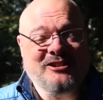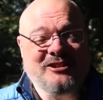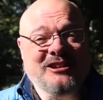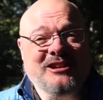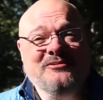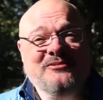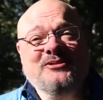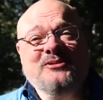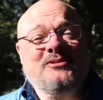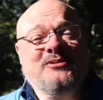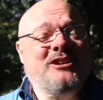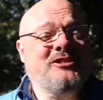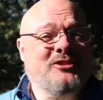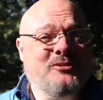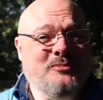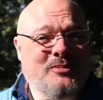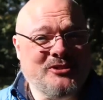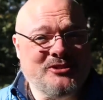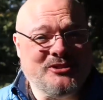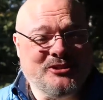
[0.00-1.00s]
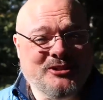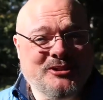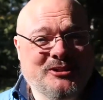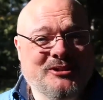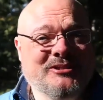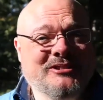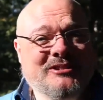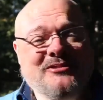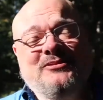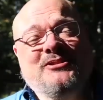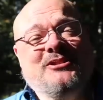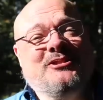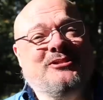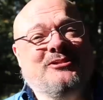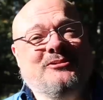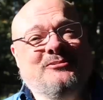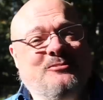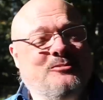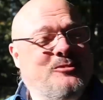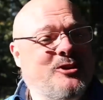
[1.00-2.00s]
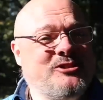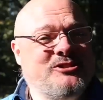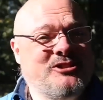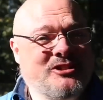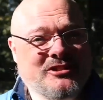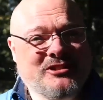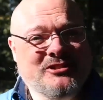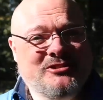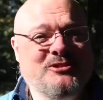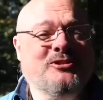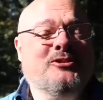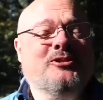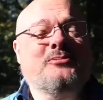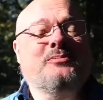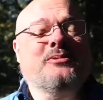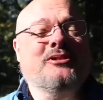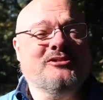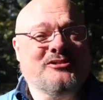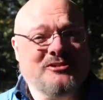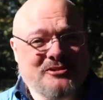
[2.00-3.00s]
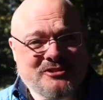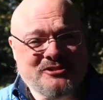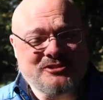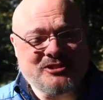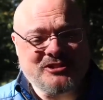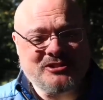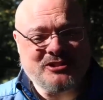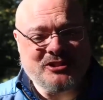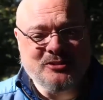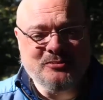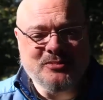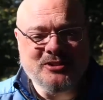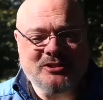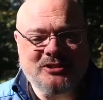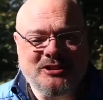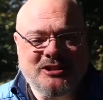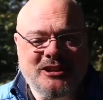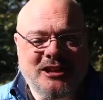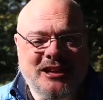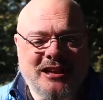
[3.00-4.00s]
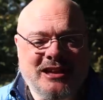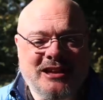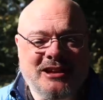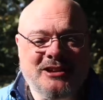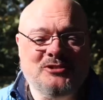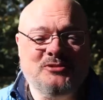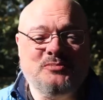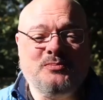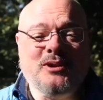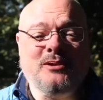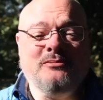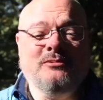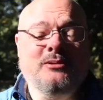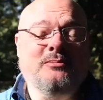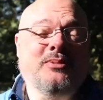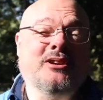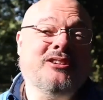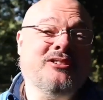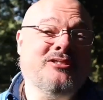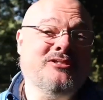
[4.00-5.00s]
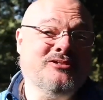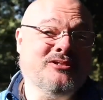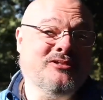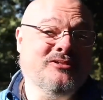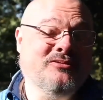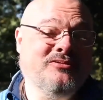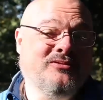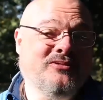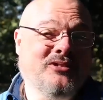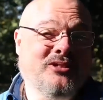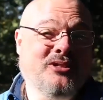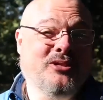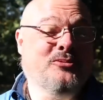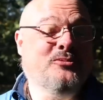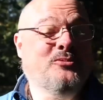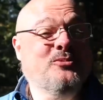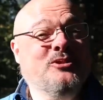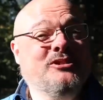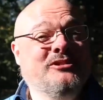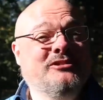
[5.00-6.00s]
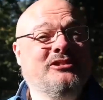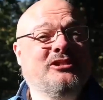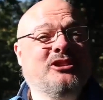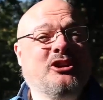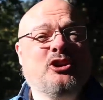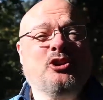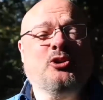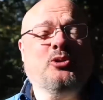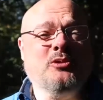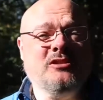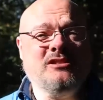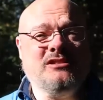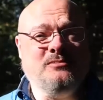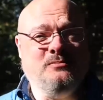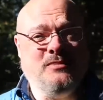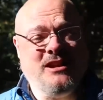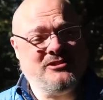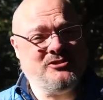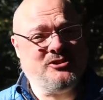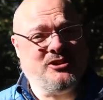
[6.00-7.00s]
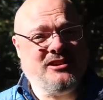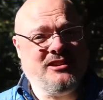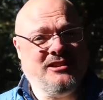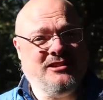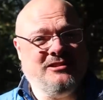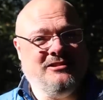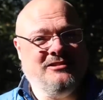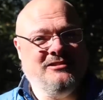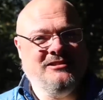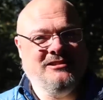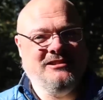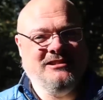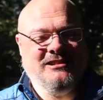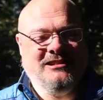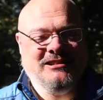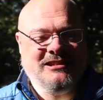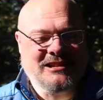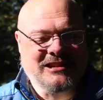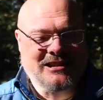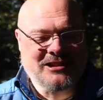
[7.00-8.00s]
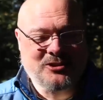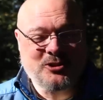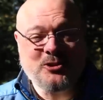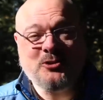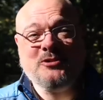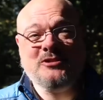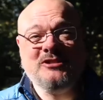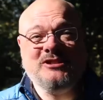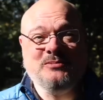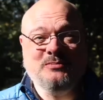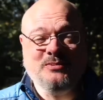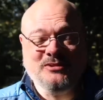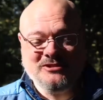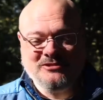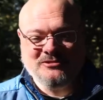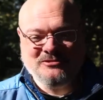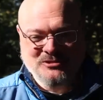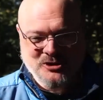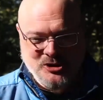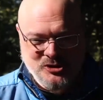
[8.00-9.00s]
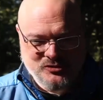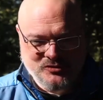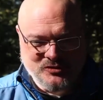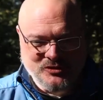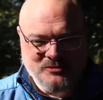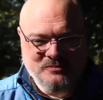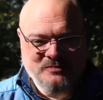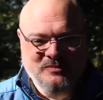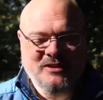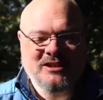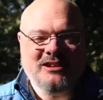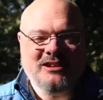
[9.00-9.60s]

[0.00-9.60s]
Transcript: If you've heard of the book at all, if you're watching this talk because you're interested in the book, it's probably because of the one course metric, coarse but useful,